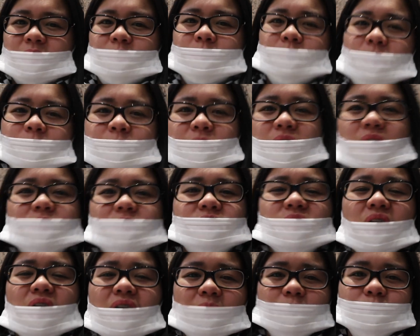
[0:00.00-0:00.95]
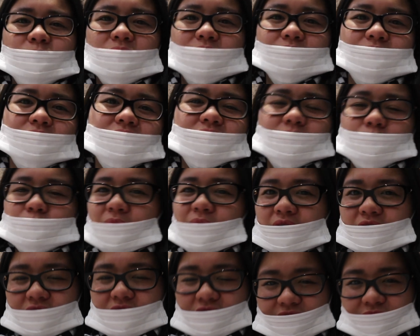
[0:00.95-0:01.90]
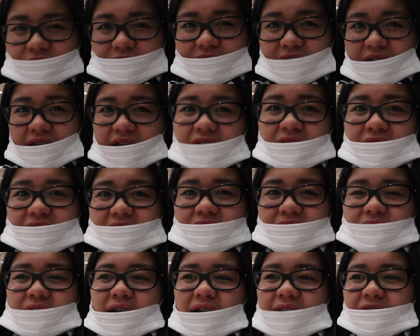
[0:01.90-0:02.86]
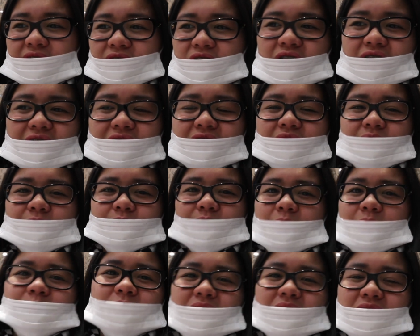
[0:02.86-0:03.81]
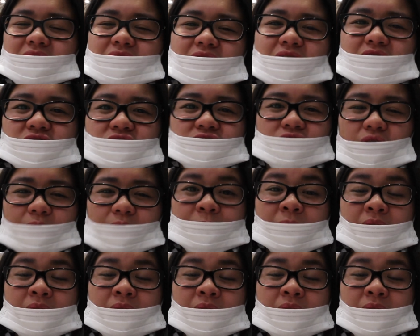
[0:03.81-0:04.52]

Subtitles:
Many people have come here in Japan just to taste the iconic ramen in that shop.